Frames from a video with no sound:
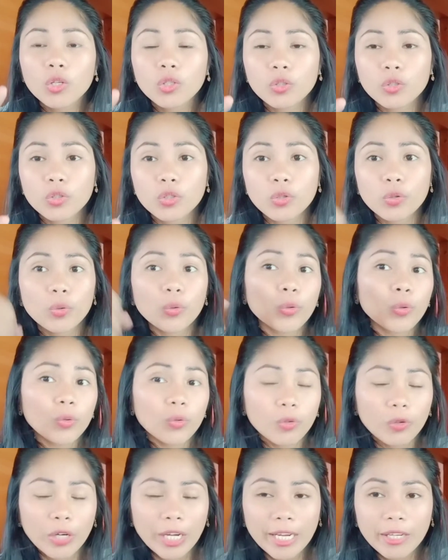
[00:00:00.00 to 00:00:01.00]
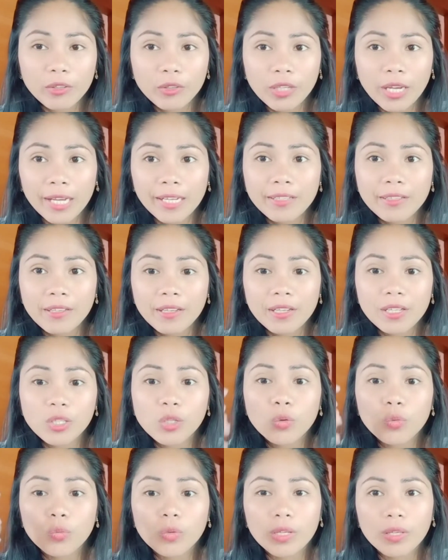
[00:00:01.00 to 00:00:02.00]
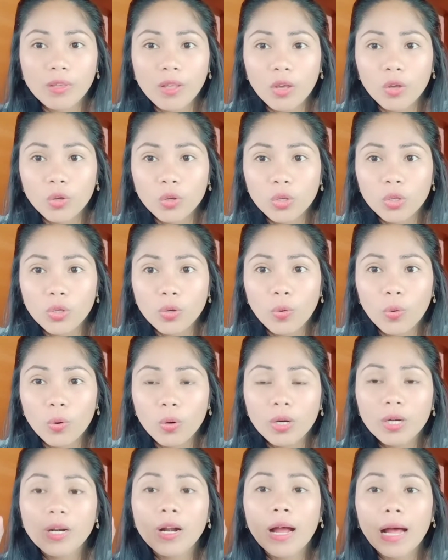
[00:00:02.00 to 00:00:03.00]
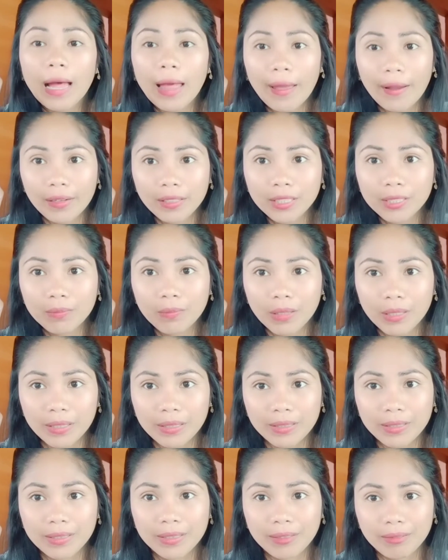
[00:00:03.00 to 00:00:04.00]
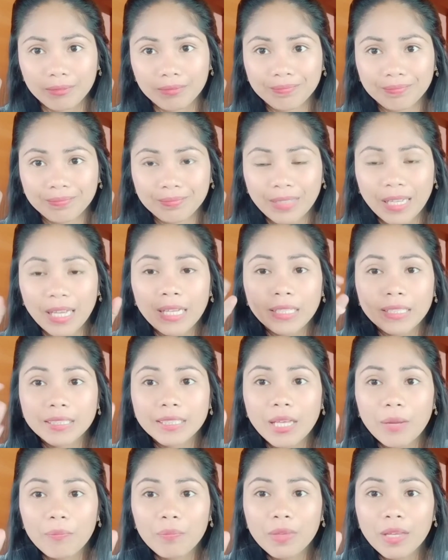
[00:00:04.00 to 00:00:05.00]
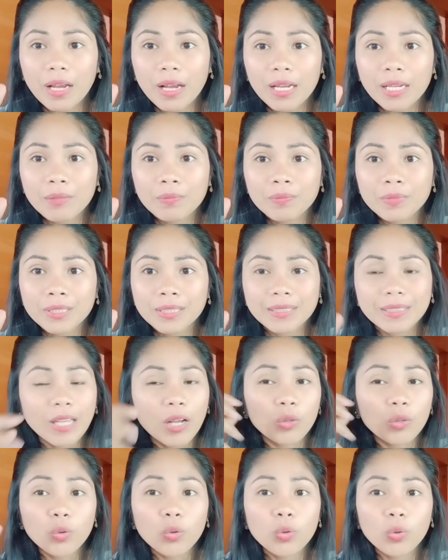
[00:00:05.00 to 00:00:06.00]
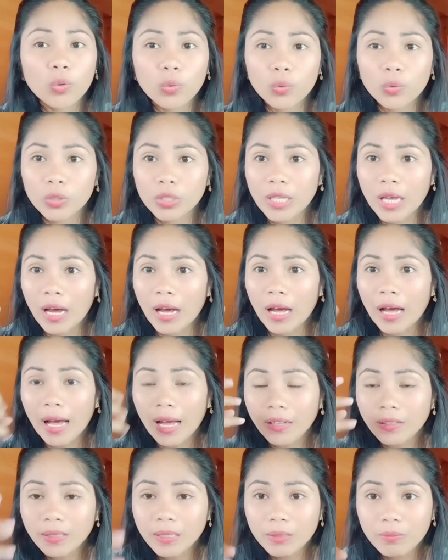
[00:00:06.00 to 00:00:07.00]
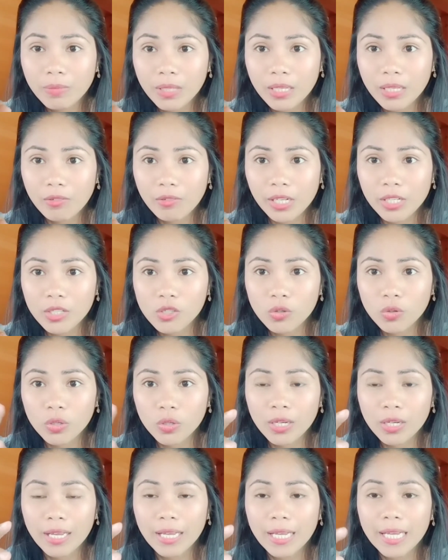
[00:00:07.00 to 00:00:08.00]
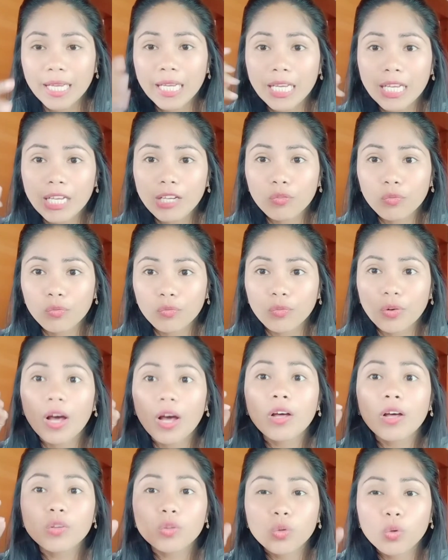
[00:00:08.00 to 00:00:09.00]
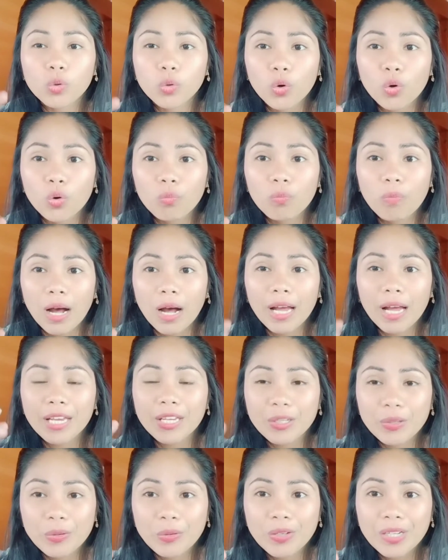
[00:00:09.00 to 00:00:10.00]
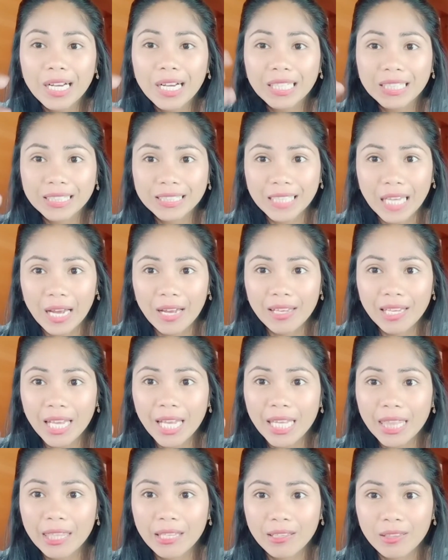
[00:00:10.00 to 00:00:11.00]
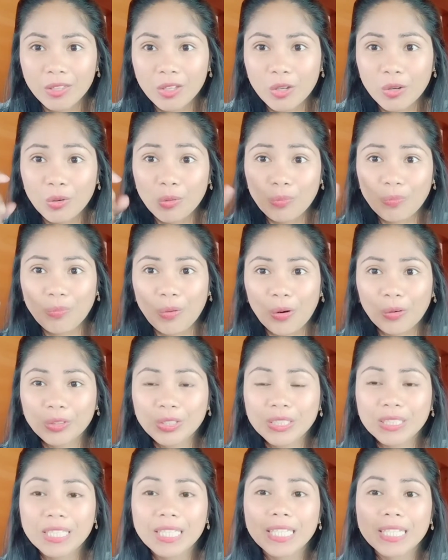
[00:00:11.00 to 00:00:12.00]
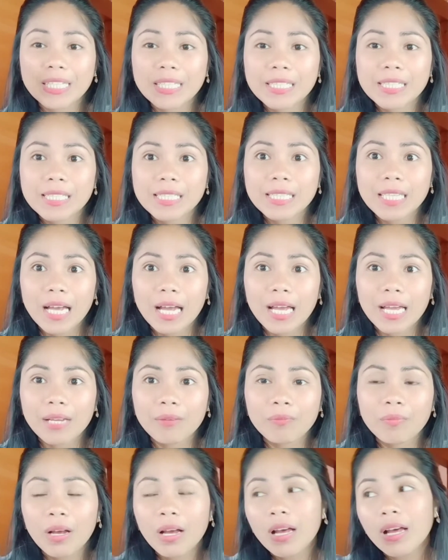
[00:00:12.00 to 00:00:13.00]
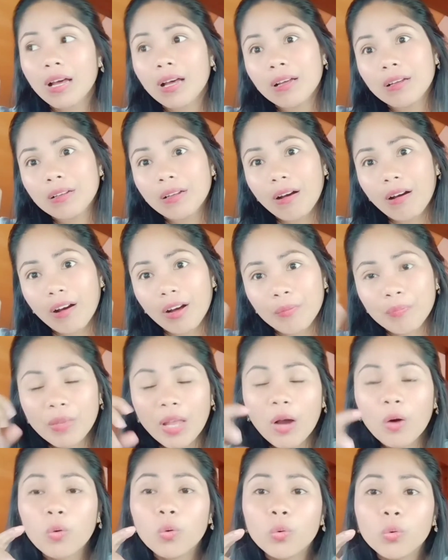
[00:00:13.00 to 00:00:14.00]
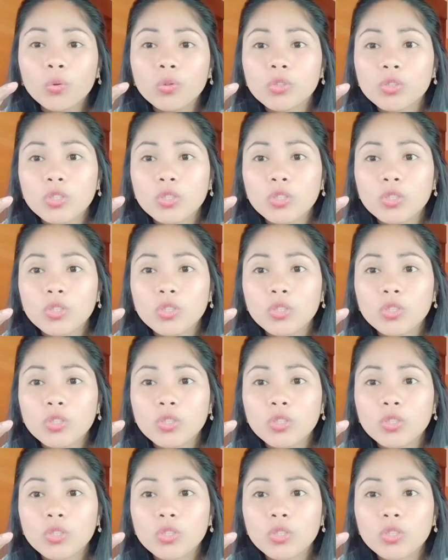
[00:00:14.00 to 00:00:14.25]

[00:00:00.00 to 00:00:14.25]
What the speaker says: to reunited with your husband. Sometimes, nagdududa ang immigration if totoo ba yung kasal ninyo. Mostly this time, nauuso